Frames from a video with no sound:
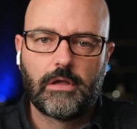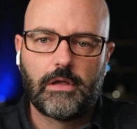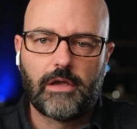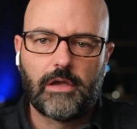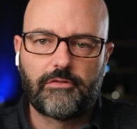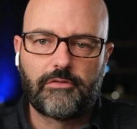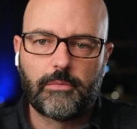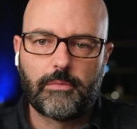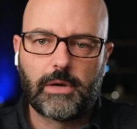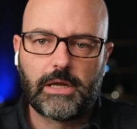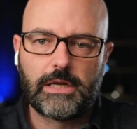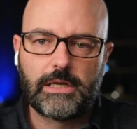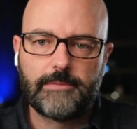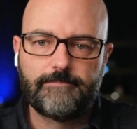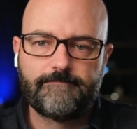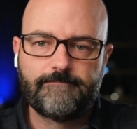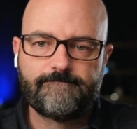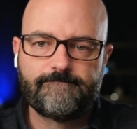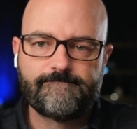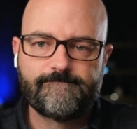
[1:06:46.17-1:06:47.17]
Everybody,
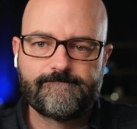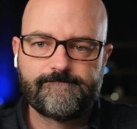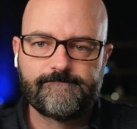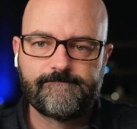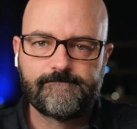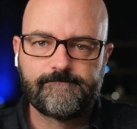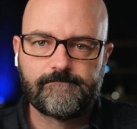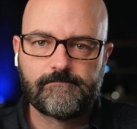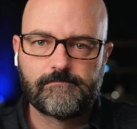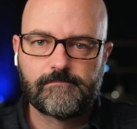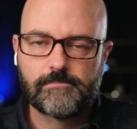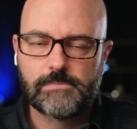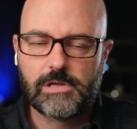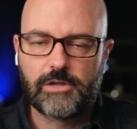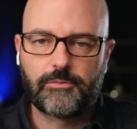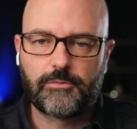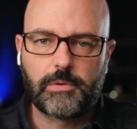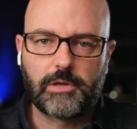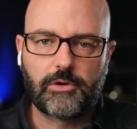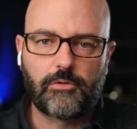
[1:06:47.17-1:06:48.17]

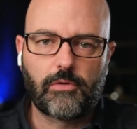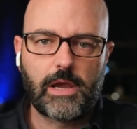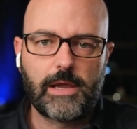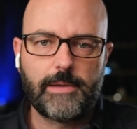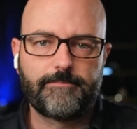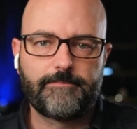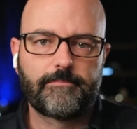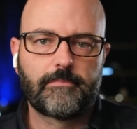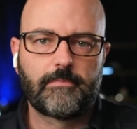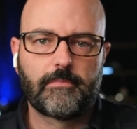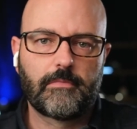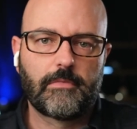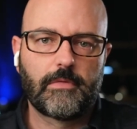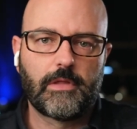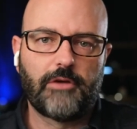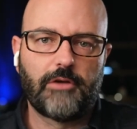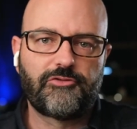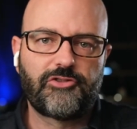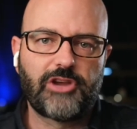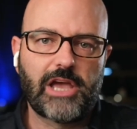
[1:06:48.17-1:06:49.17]
it's been great.
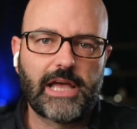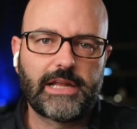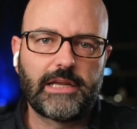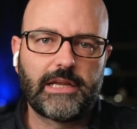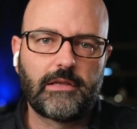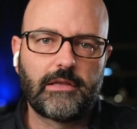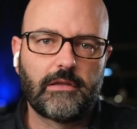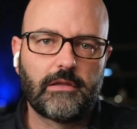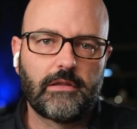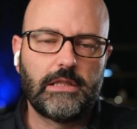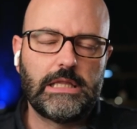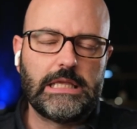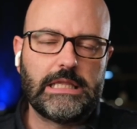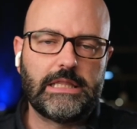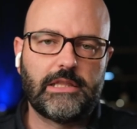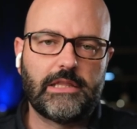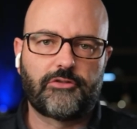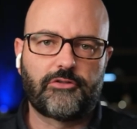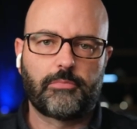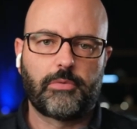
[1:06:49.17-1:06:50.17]
Love chatting. Need
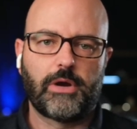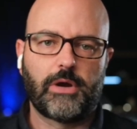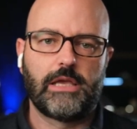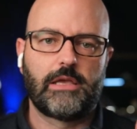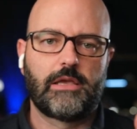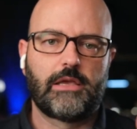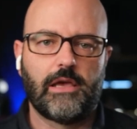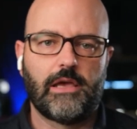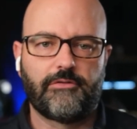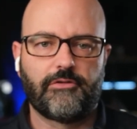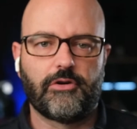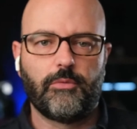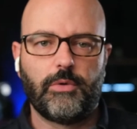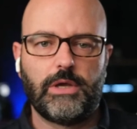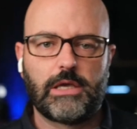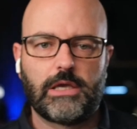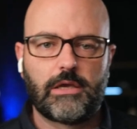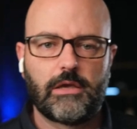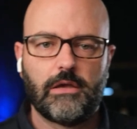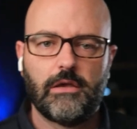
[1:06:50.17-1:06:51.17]
this break every
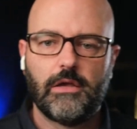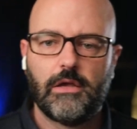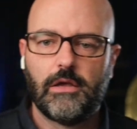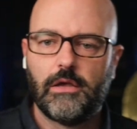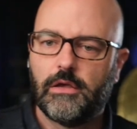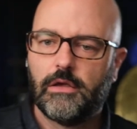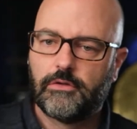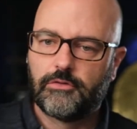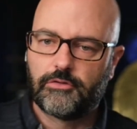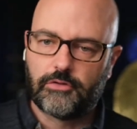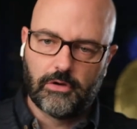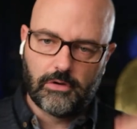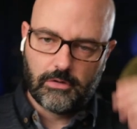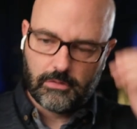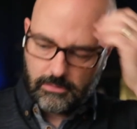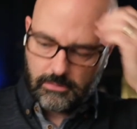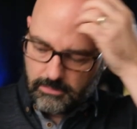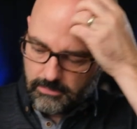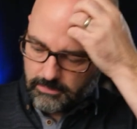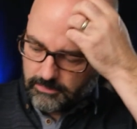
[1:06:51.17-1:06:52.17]
week.
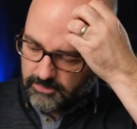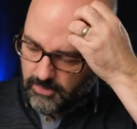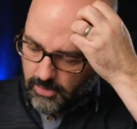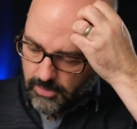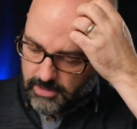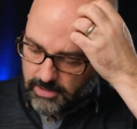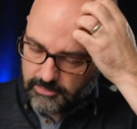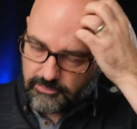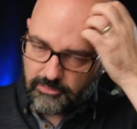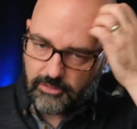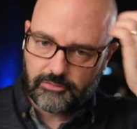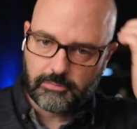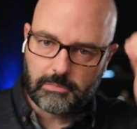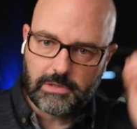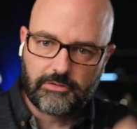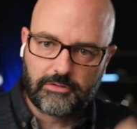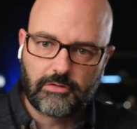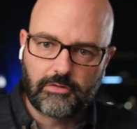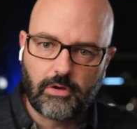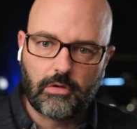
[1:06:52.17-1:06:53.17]
So sorry it's just
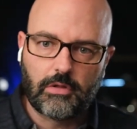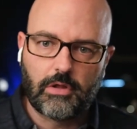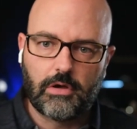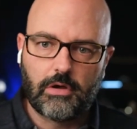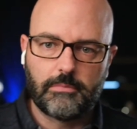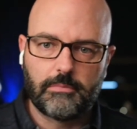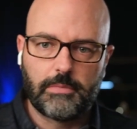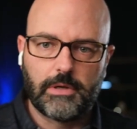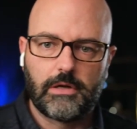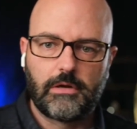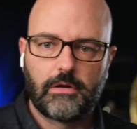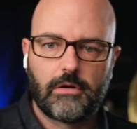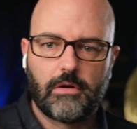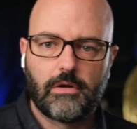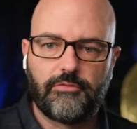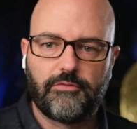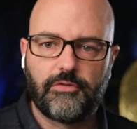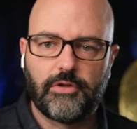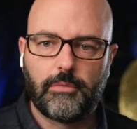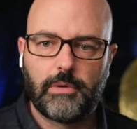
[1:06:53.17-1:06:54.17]
me solo, but
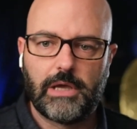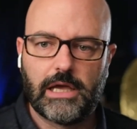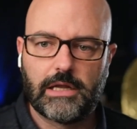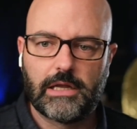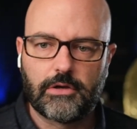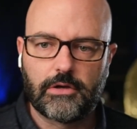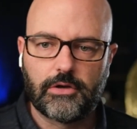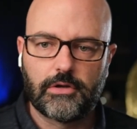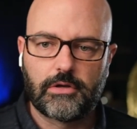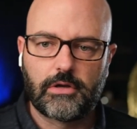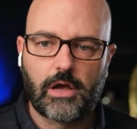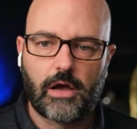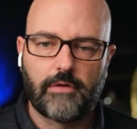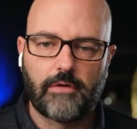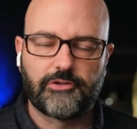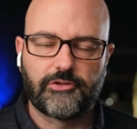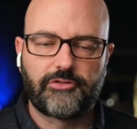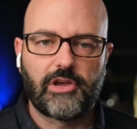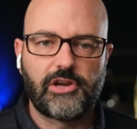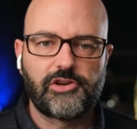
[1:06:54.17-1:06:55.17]
hopefully we had a good
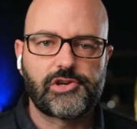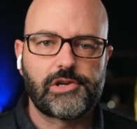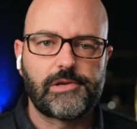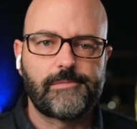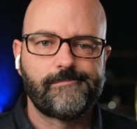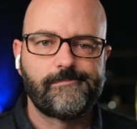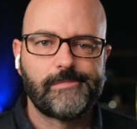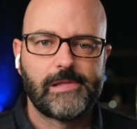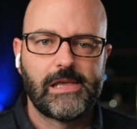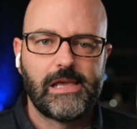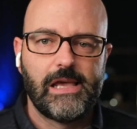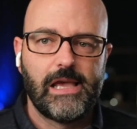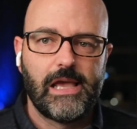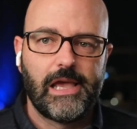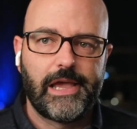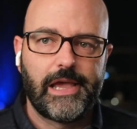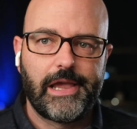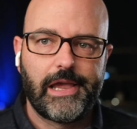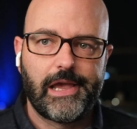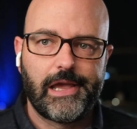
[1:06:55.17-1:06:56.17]
conversation.
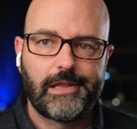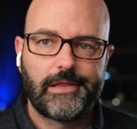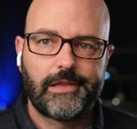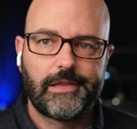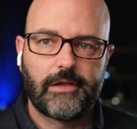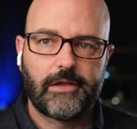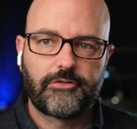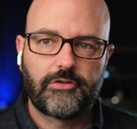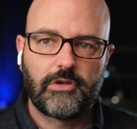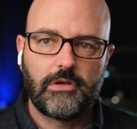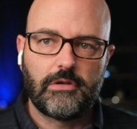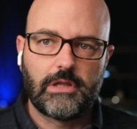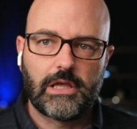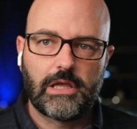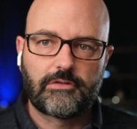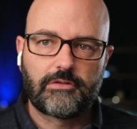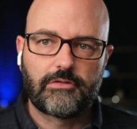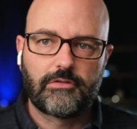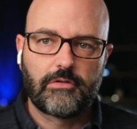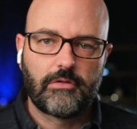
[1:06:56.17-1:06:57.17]
And I'll see you
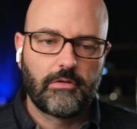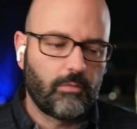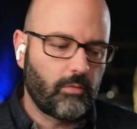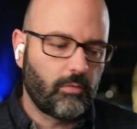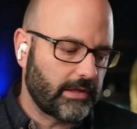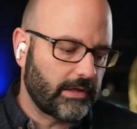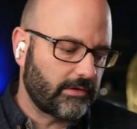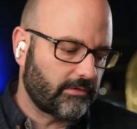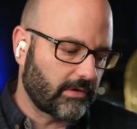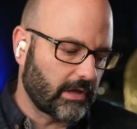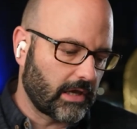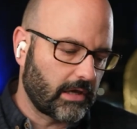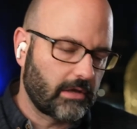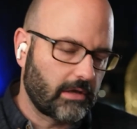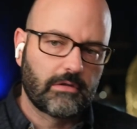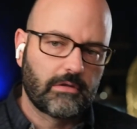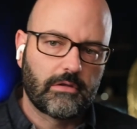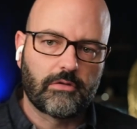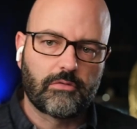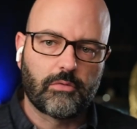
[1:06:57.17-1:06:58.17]
next Wednesday,
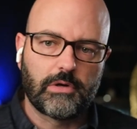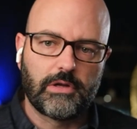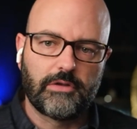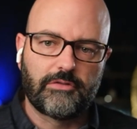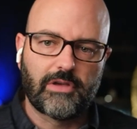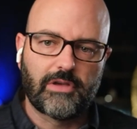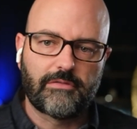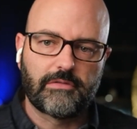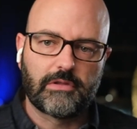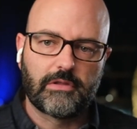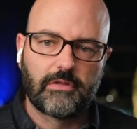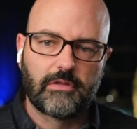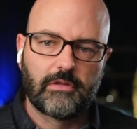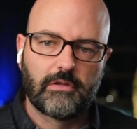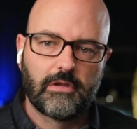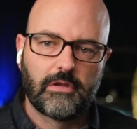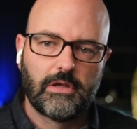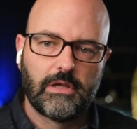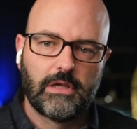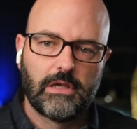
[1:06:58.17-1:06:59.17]
the 27th.
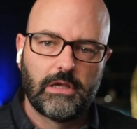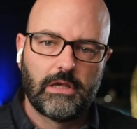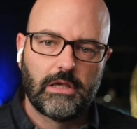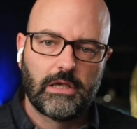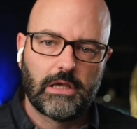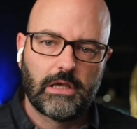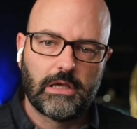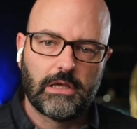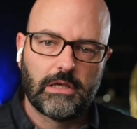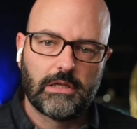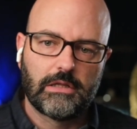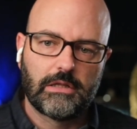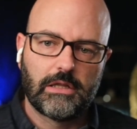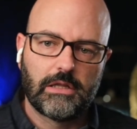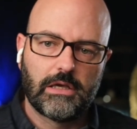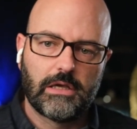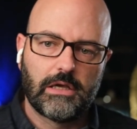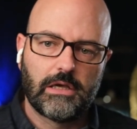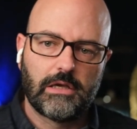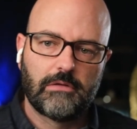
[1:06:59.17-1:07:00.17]
And
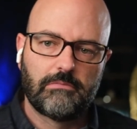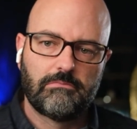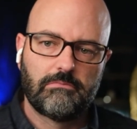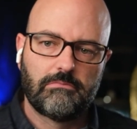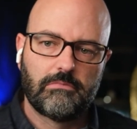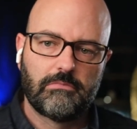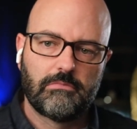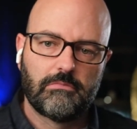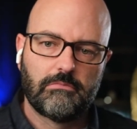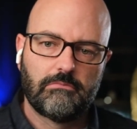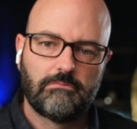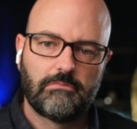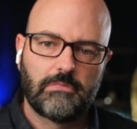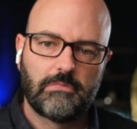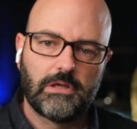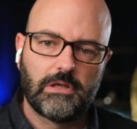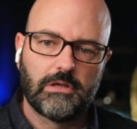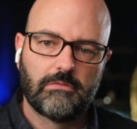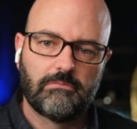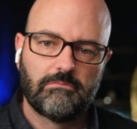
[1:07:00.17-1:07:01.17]

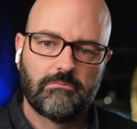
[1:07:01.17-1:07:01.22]
yeah,